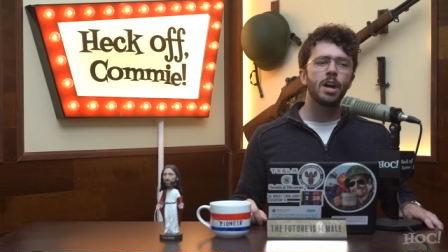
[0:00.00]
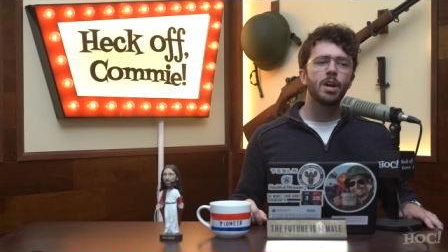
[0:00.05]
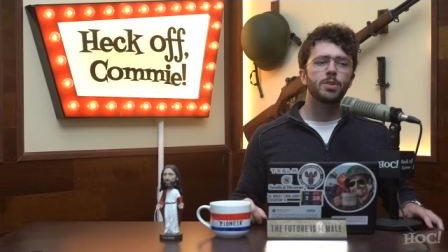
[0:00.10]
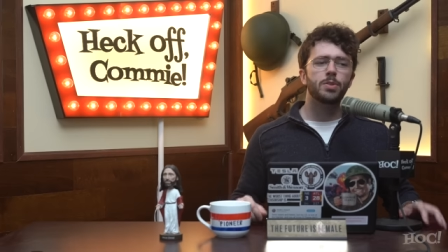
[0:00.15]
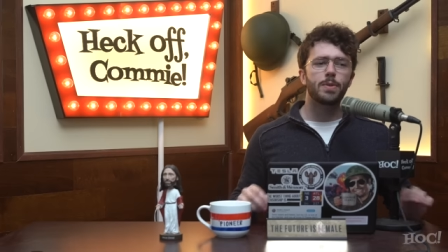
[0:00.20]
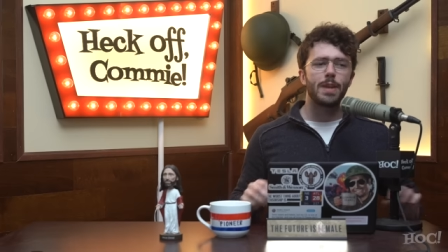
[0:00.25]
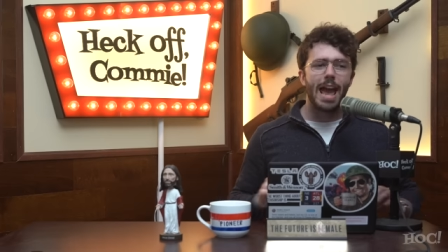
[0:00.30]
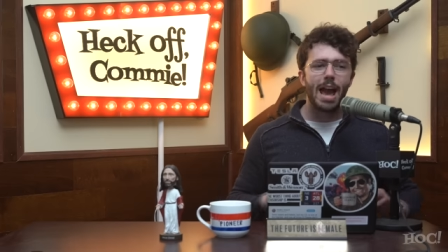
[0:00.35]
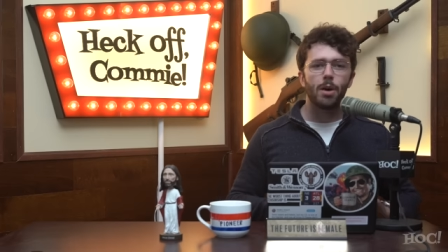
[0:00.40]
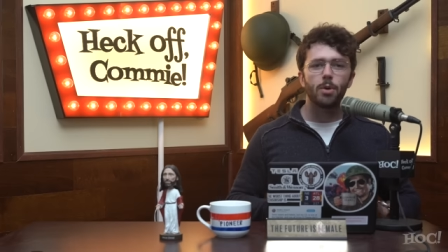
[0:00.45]

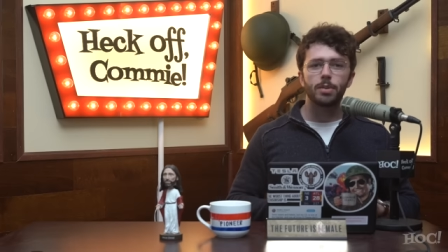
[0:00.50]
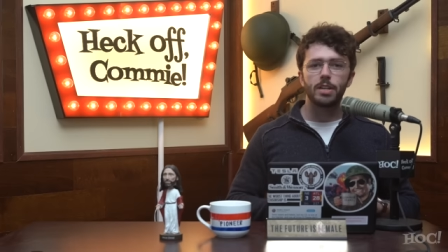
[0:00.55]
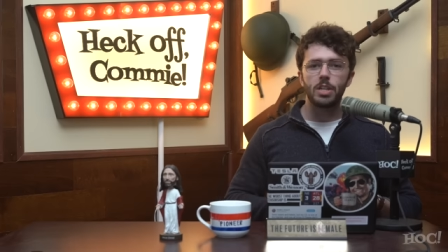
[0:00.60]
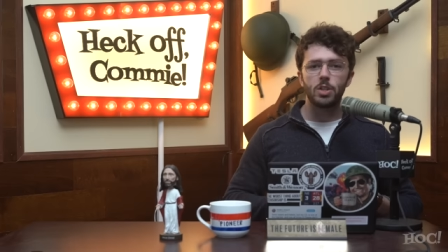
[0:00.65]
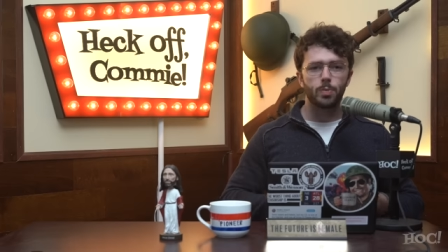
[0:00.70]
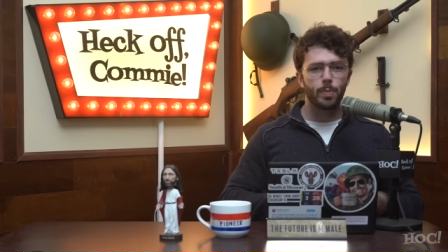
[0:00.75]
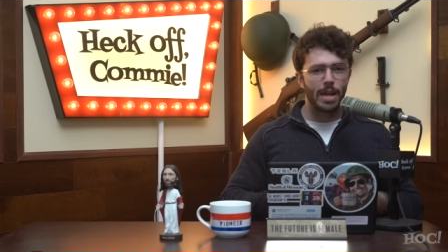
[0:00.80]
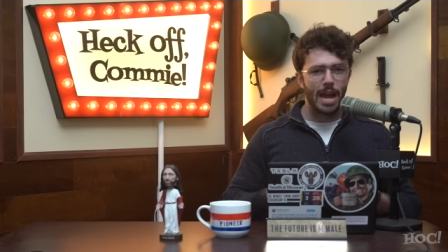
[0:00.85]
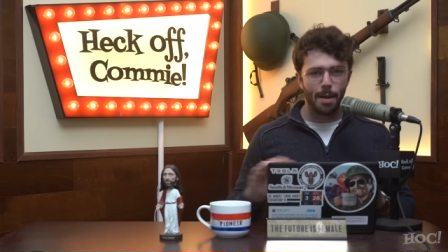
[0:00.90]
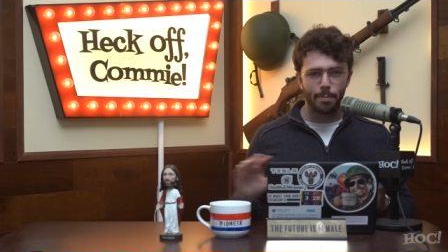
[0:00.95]
So now
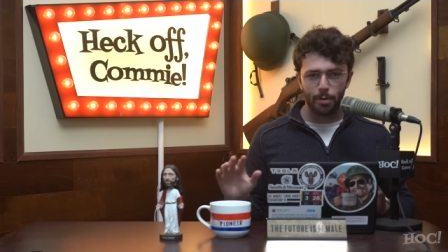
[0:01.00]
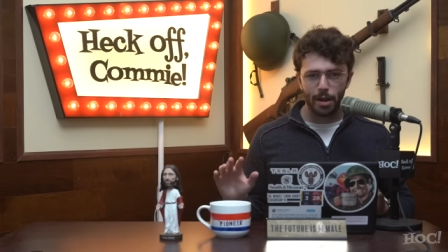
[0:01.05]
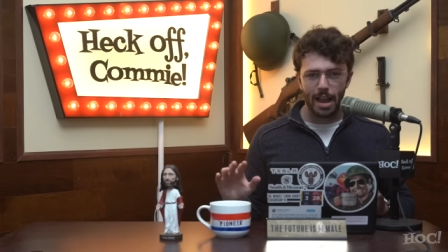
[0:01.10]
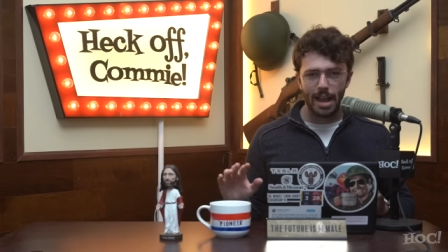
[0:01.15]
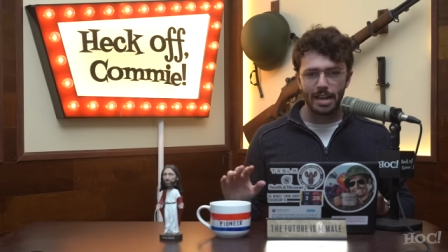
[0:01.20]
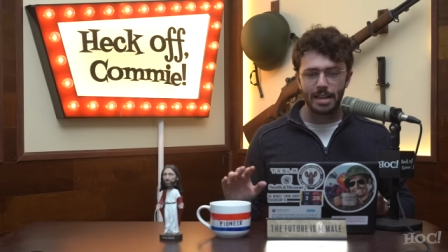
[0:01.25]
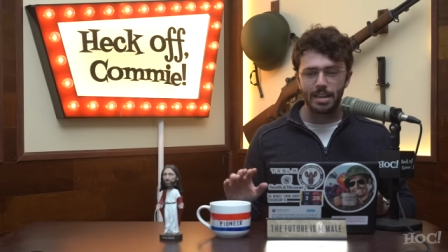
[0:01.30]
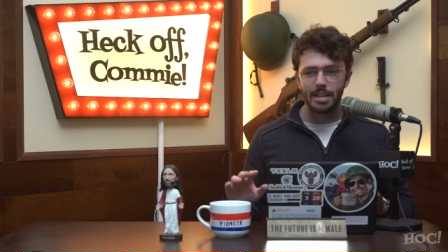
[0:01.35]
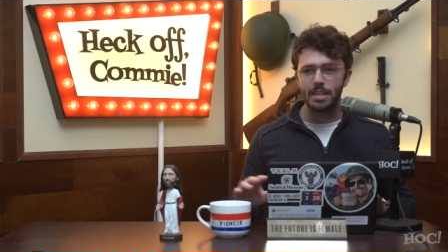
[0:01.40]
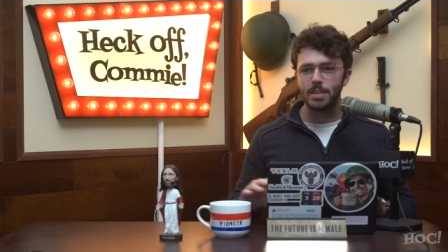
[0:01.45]
he's been
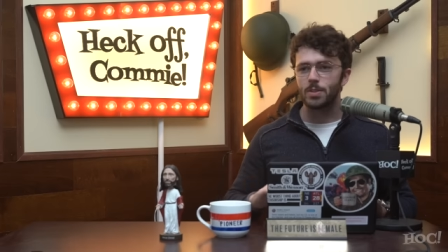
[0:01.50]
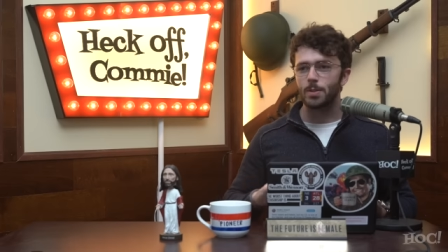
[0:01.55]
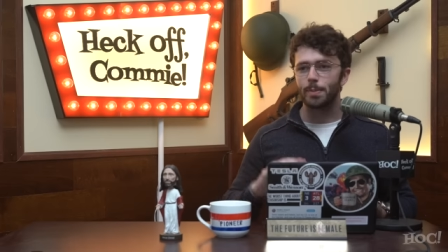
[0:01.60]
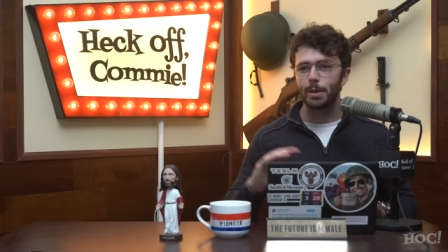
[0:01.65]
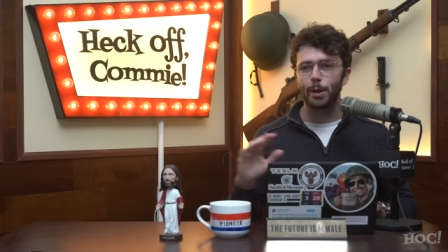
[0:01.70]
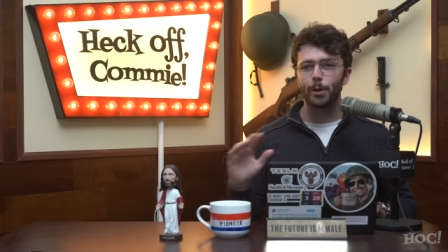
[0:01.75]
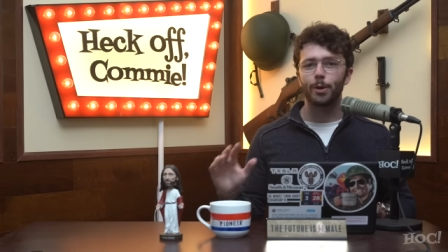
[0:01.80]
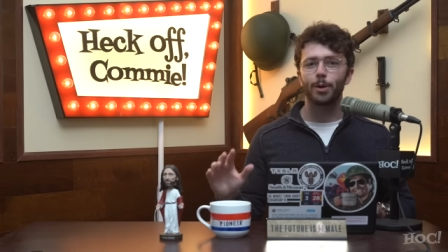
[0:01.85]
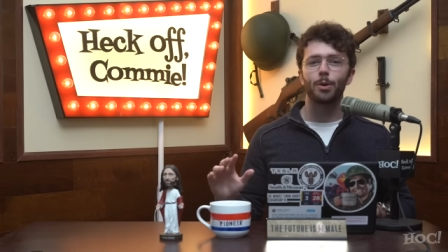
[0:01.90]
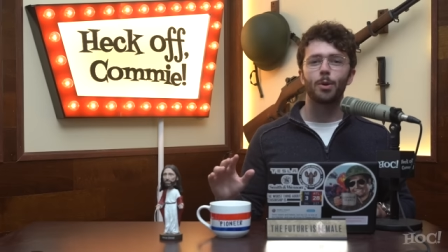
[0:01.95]
apprehended, he's
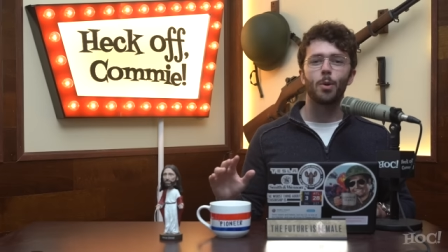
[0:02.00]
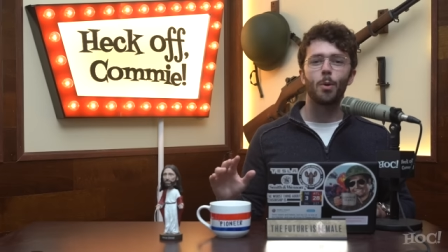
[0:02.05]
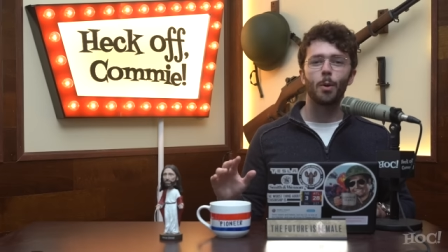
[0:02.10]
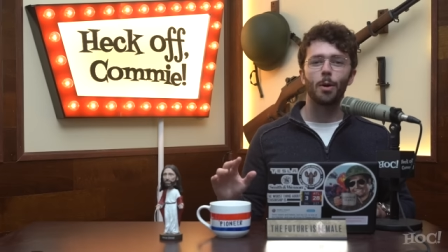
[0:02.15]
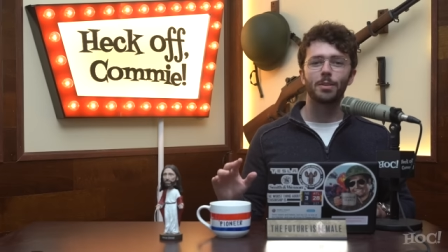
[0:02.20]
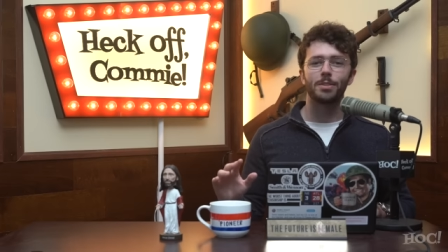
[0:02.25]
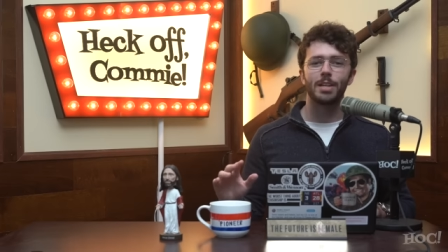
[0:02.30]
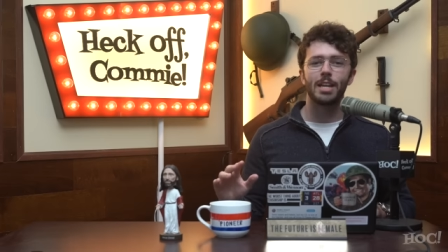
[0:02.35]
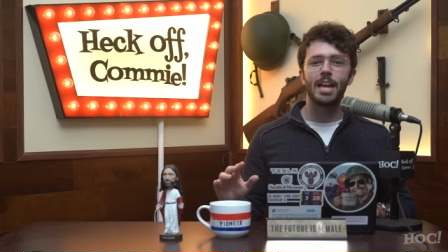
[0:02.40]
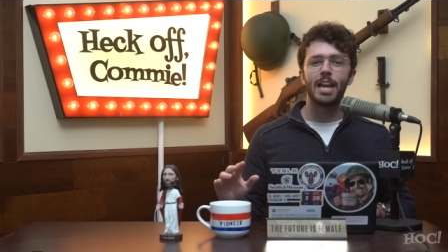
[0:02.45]
appeared in court,